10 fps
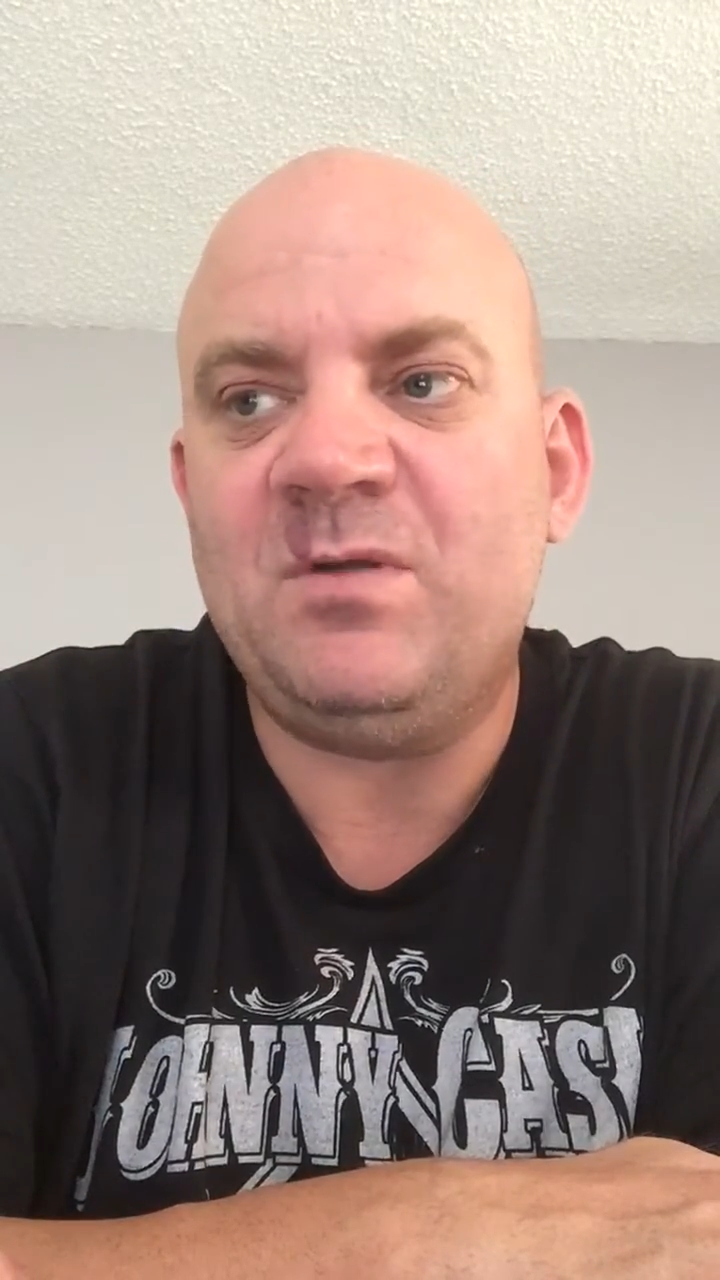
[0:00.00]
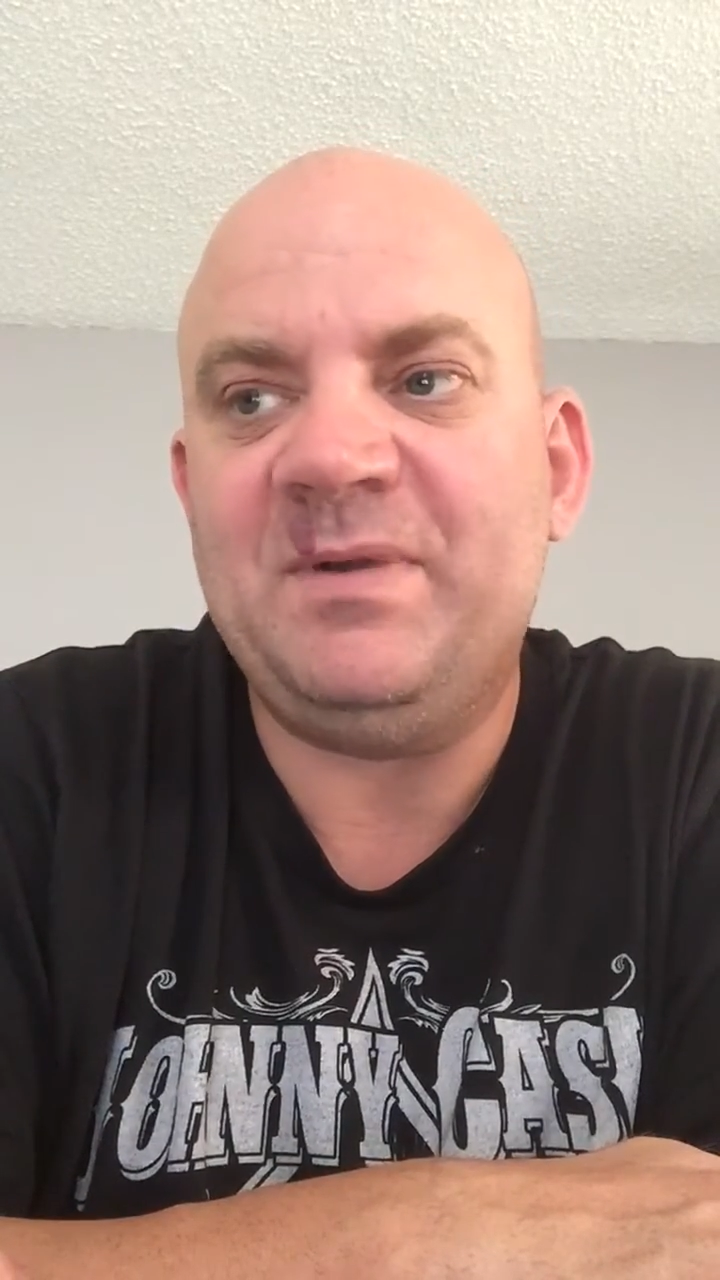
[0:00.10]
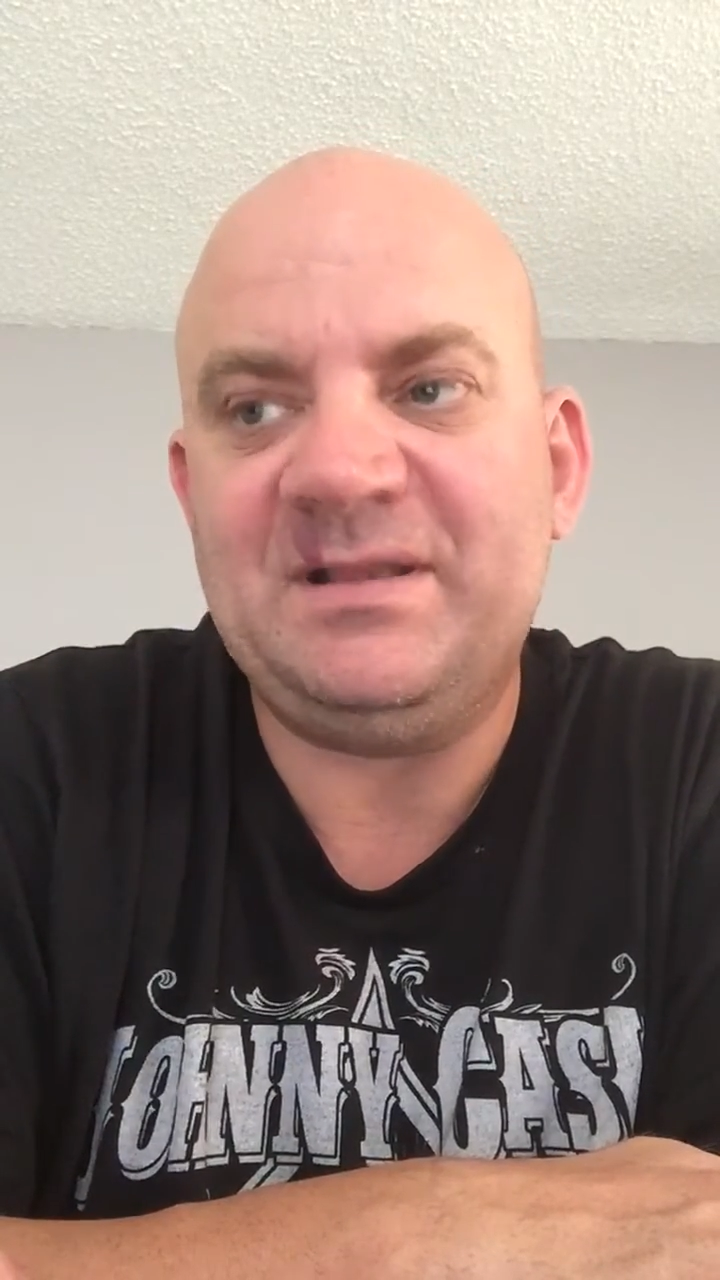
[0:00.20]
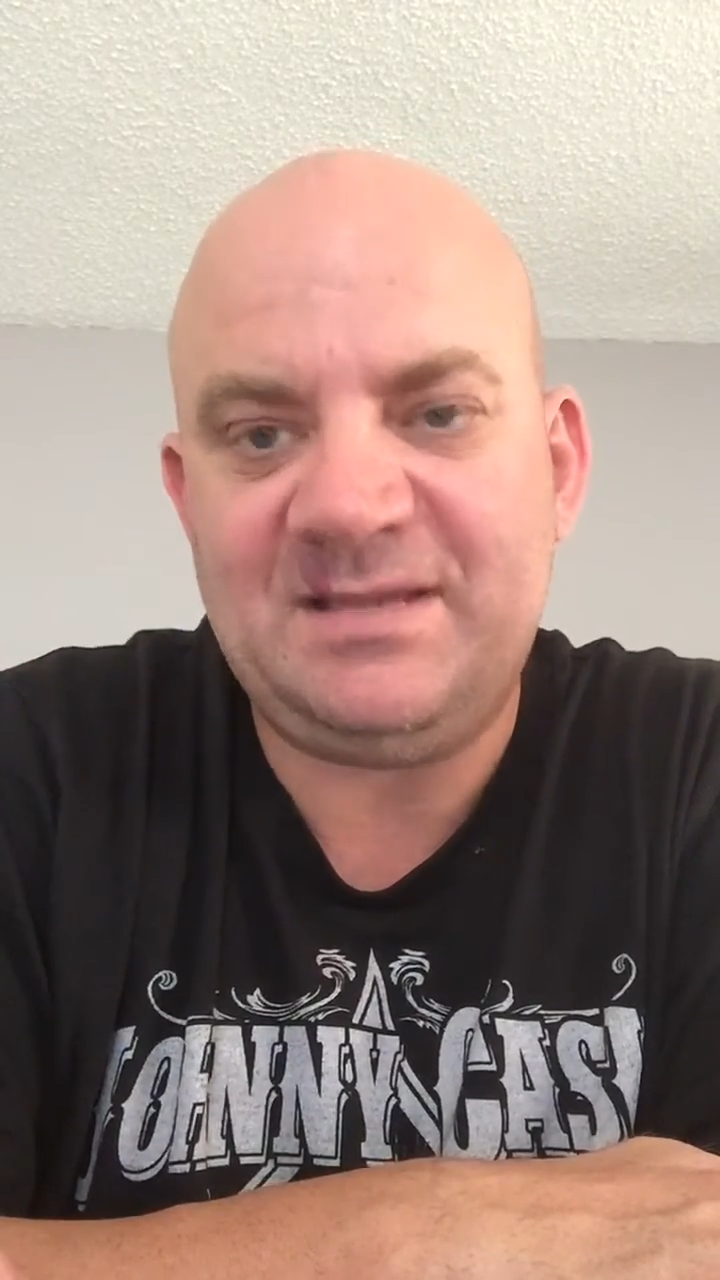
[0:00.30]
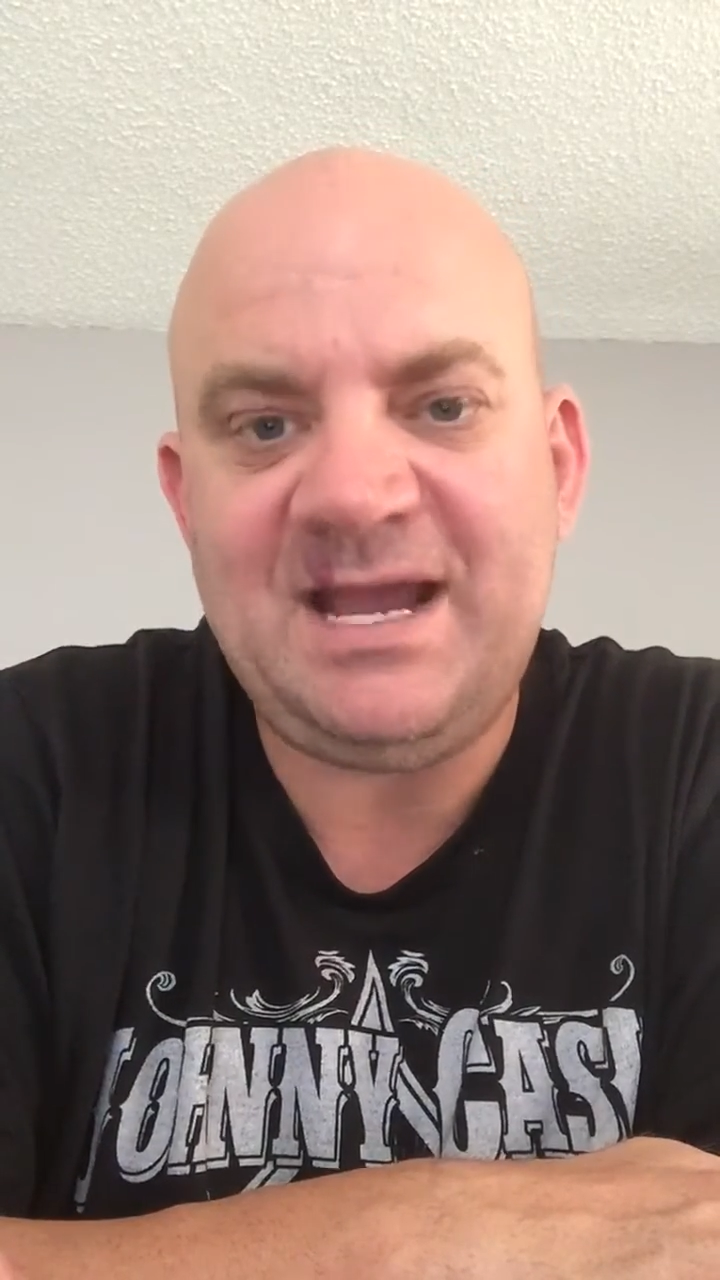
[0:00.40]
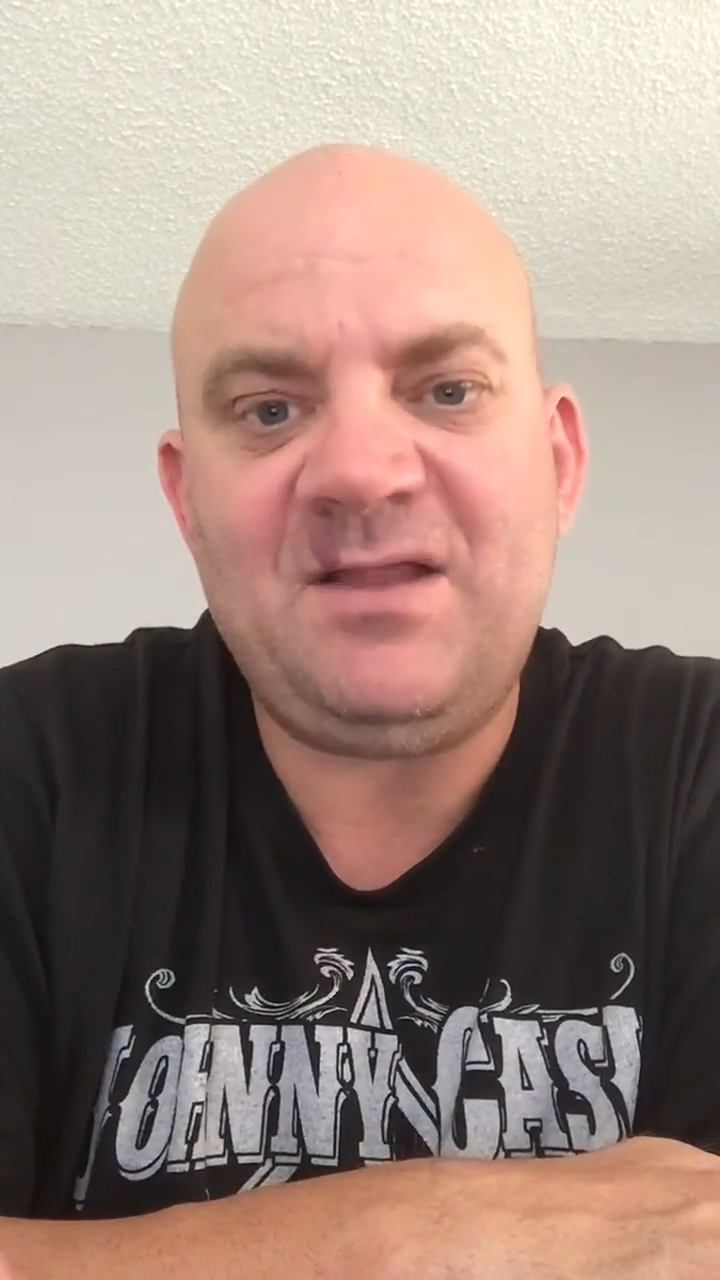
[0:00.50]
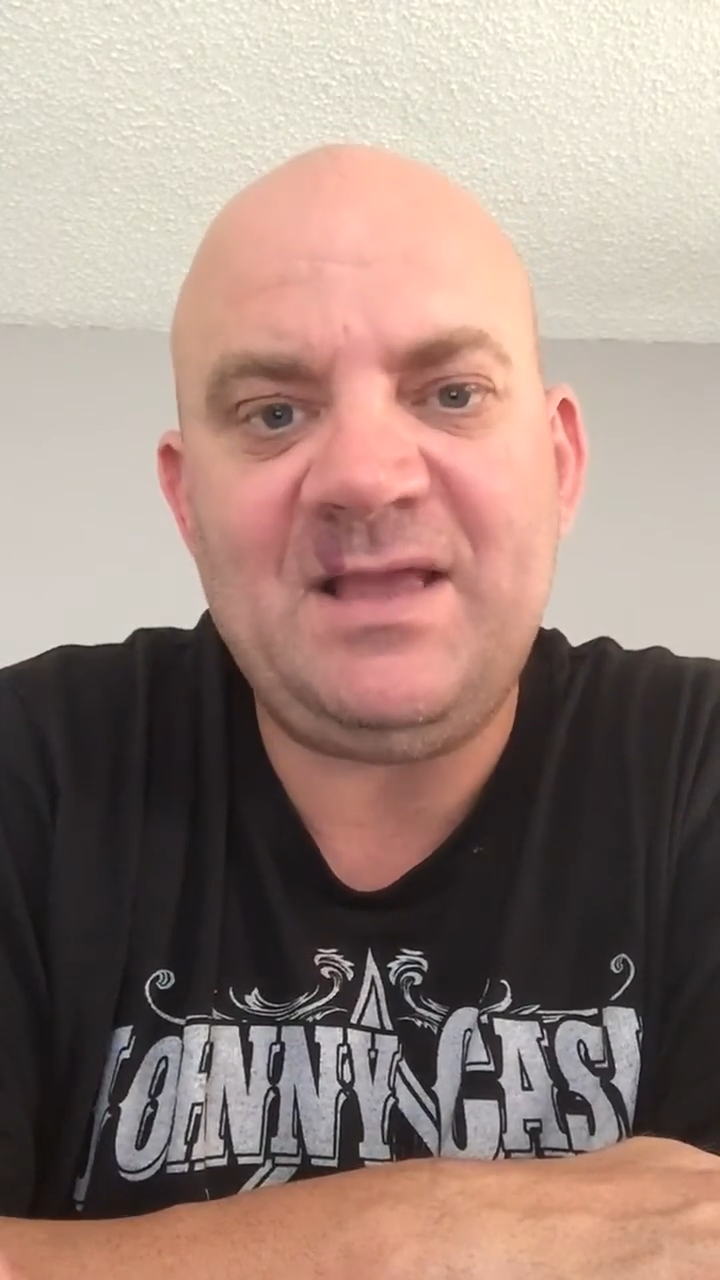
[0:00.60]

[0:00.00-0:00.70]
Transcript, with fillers: but kind of